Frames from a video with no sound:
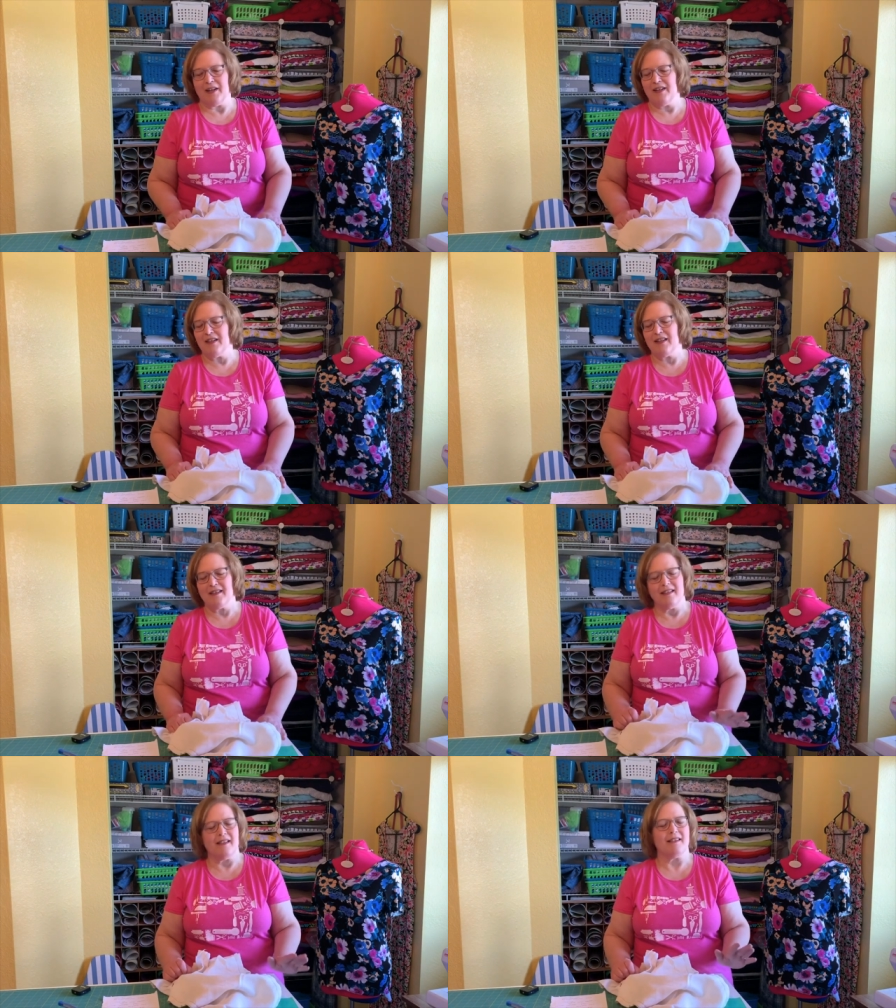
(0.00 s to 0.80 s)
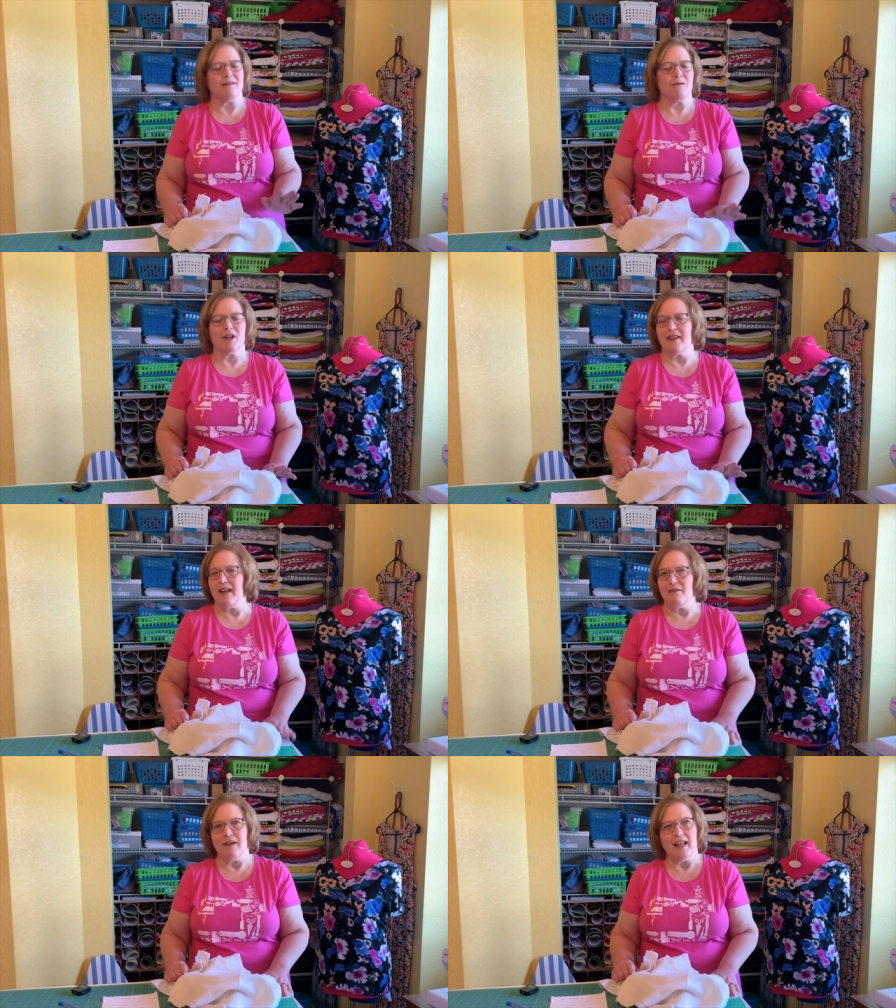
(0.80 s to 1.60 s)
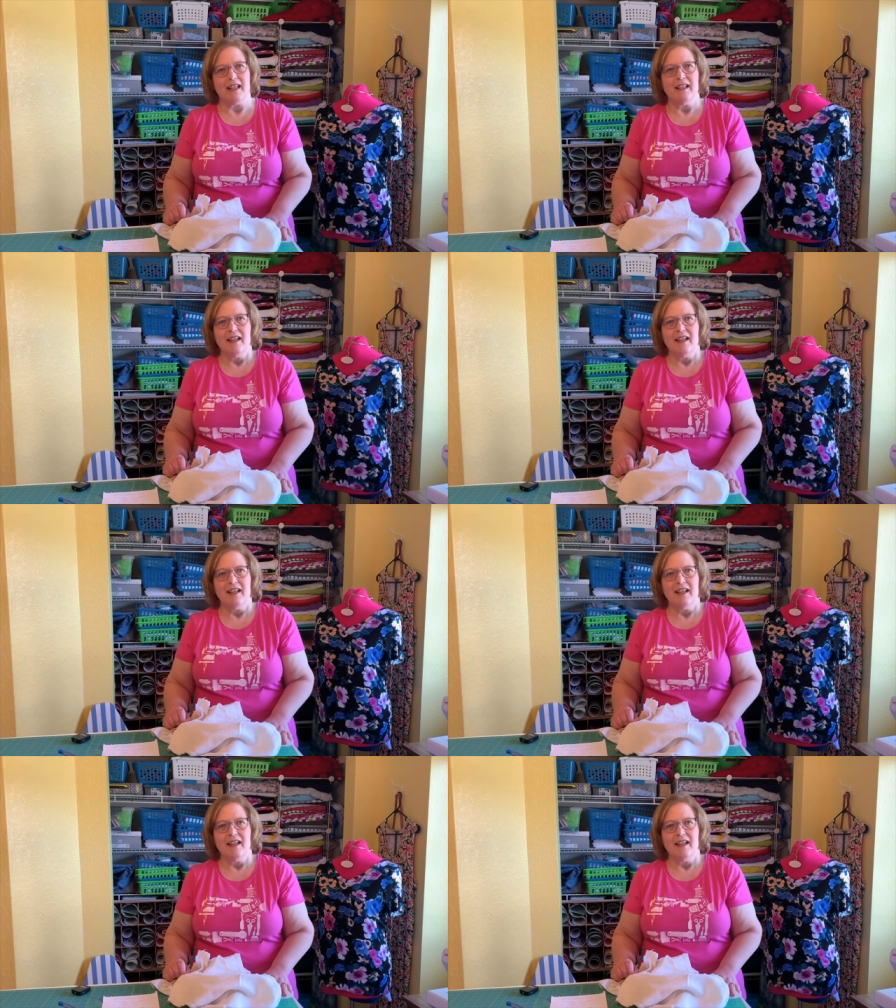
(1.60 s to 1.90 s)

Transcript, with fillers: It just doesn't work that way.